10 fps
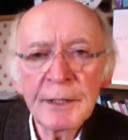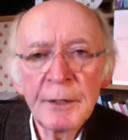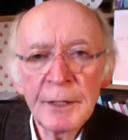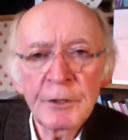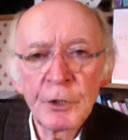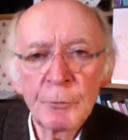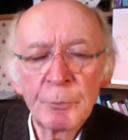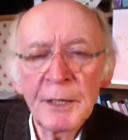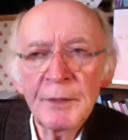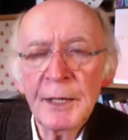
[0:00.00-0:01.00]
it could
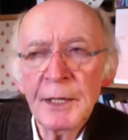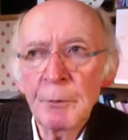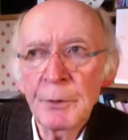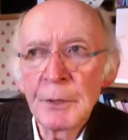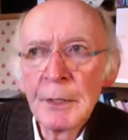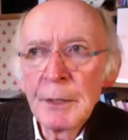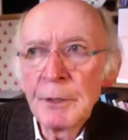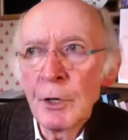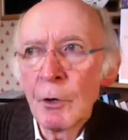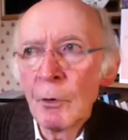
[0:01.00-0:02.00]
be that he would,
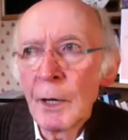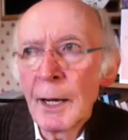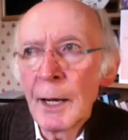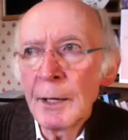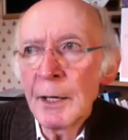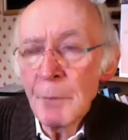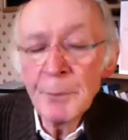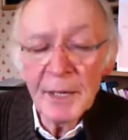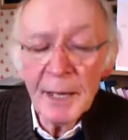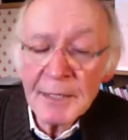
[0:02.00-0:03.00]
maybe
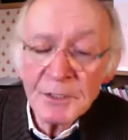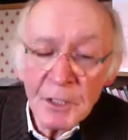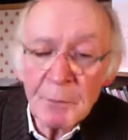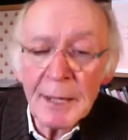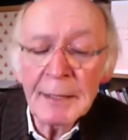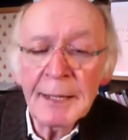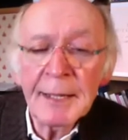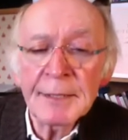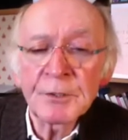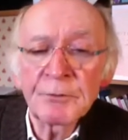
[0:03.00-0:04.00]
he has got a mild
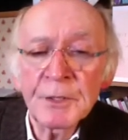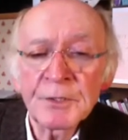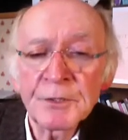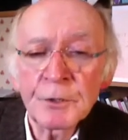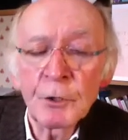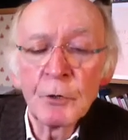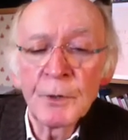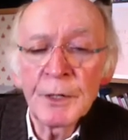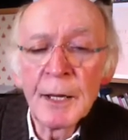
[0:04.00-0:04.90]
case of this COVID,